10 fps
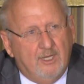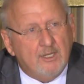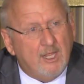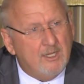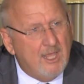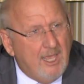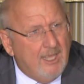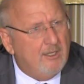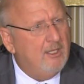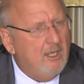And
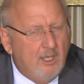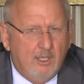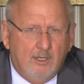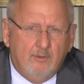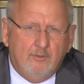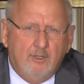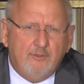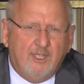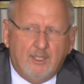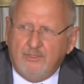the
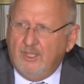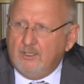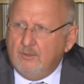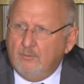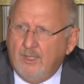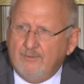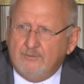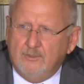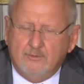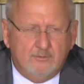other thing I think we
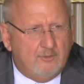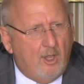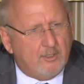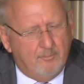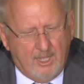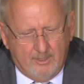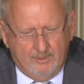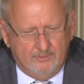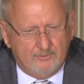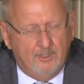have to talk
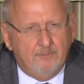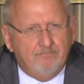about is